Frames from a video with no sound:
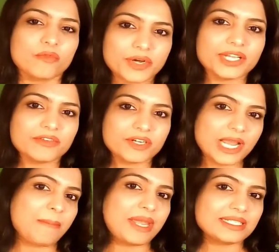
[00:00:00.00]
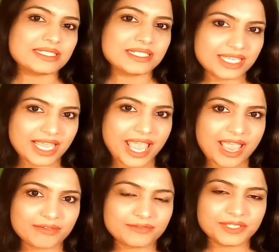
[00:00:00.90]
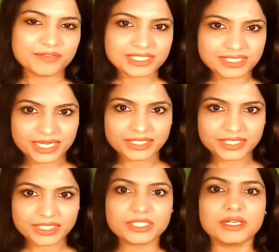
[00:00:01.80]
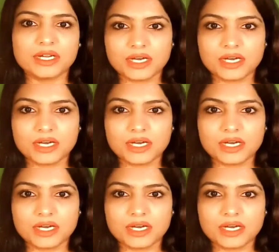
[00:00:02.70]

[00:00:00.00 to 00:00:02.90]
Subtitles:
Whatever comments they have, they will send it